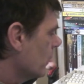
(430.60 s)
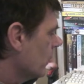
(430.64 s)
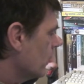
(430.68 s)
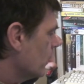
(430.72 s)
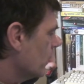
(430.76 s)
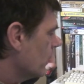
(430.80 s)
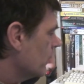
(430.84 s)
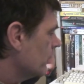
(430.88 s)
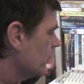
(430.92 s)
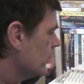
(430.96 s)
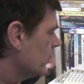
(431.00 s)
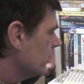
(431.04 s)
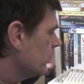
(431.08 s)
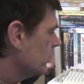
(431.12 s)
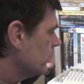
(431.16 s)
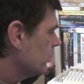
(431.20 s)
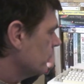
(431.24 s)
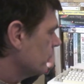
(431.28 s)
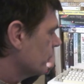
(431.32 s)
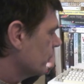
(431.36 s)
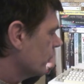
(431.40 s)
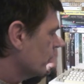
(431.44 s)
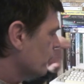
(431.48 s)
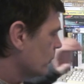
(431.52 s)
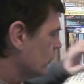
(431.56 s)
And then you've
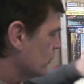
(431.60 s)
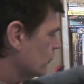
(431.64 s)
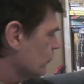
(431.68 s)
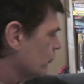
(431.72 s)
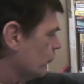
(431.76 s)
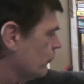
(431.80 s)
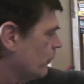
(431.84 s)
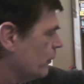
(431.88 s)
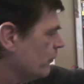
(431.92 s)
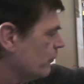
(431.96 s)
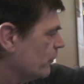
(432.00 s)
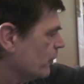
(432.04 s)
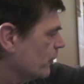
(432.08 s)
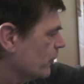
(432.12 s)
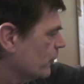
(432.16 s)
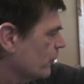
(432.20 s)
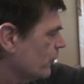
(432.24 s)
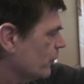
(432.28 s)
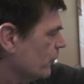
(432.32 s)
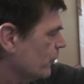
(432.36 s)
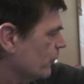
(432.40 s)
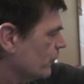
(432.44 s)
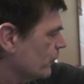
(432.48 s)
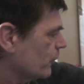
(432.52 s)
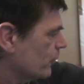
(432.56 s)
got
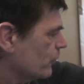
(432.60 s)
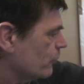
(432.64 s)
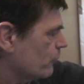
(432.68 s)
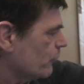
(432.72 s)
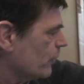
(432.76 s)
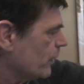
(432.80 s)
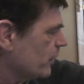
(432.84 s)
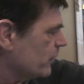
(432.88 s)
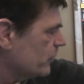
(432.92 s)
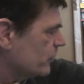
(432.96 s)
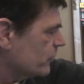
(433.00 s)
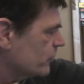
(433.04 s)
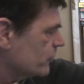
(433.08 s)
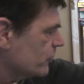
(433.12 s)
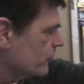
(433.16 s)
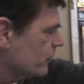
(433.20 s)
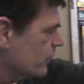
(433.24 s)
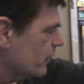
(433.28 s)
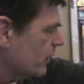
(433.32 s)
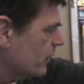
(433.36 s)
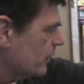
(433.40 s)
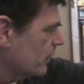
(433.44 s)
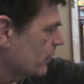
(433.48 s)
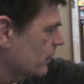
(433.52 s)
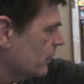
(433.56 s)
re-record, erase
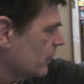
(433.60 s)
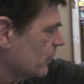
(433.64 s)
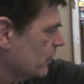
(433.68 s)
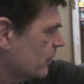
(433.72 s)
track,